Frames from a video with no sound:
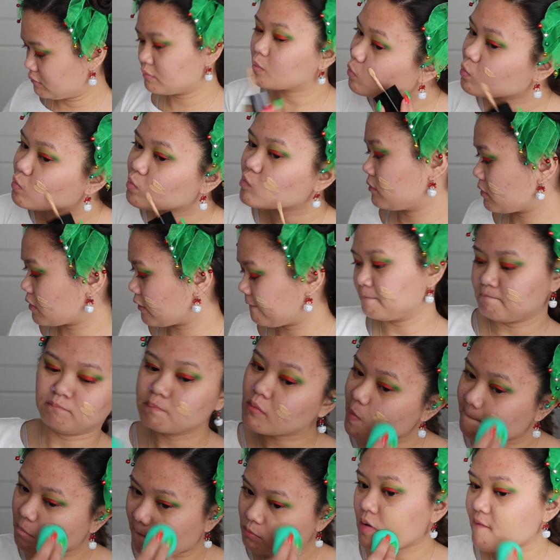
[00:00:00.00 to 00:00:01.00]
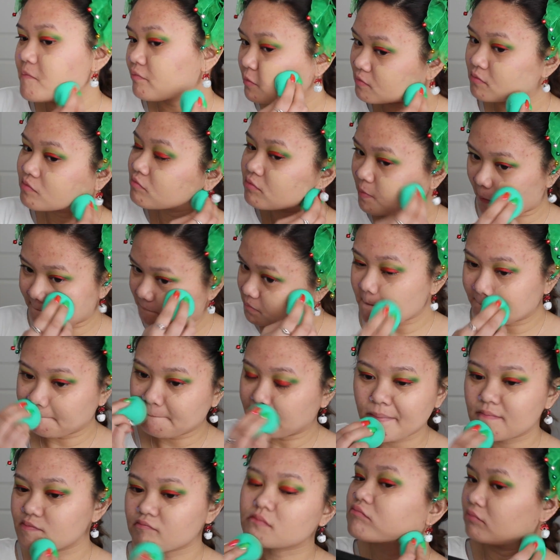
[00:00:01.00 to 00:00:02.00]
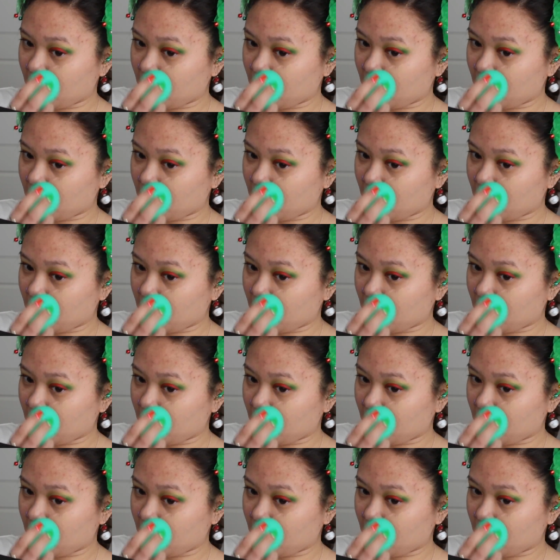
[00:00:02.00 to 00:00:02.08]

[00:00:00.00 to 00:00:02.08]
Wild Photo Focus Foundation.